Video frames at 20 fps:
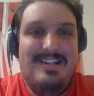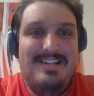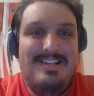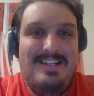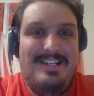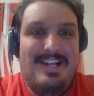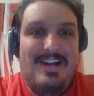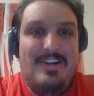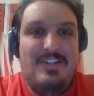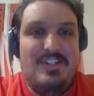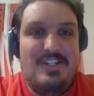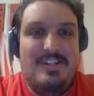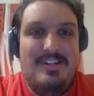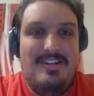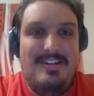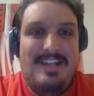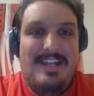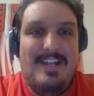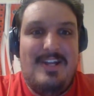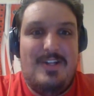Now he's on
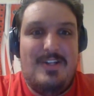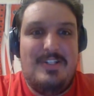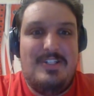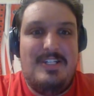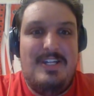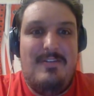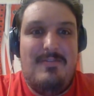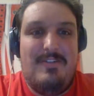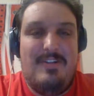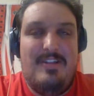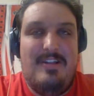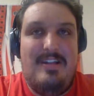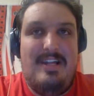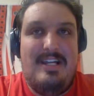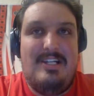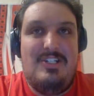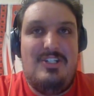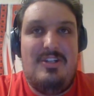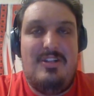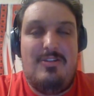an E L C for the
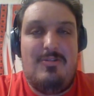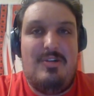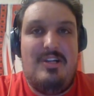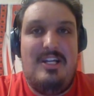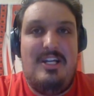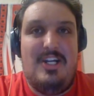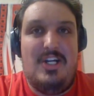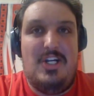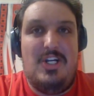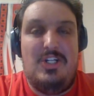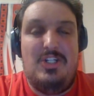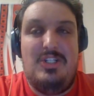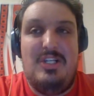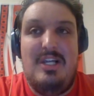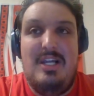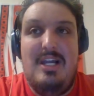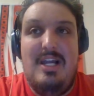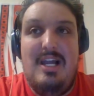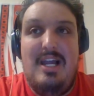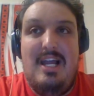next three years,
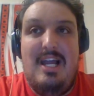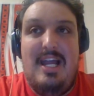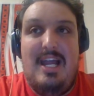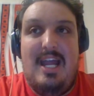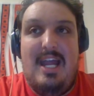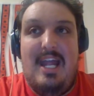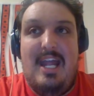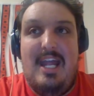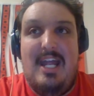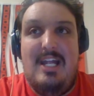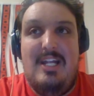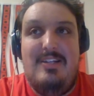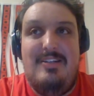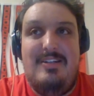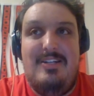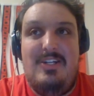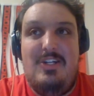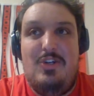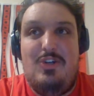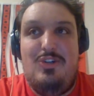
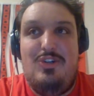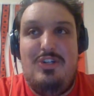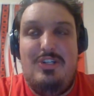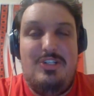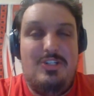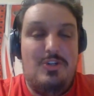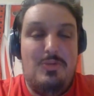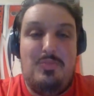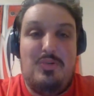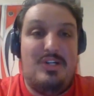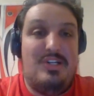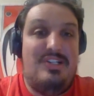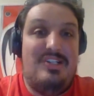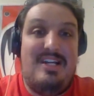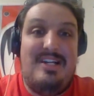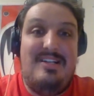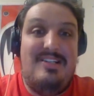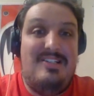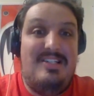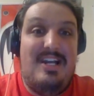and you're just super
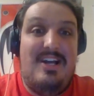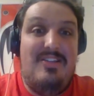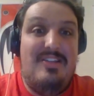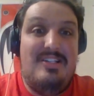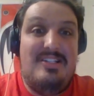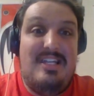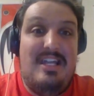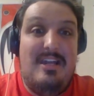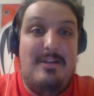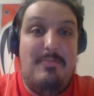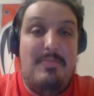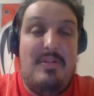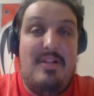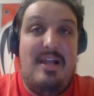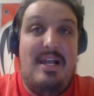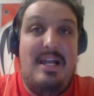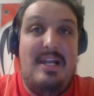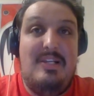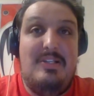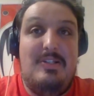excited to see how this kid
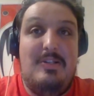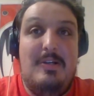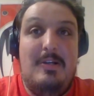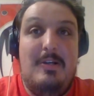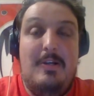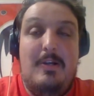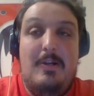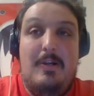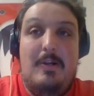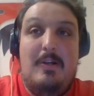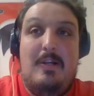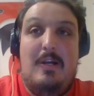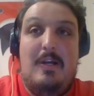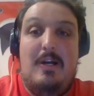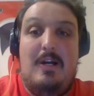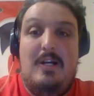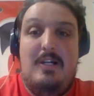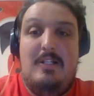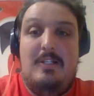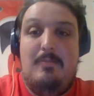plays
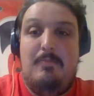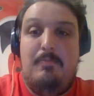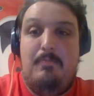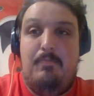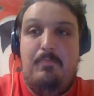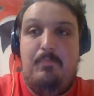because,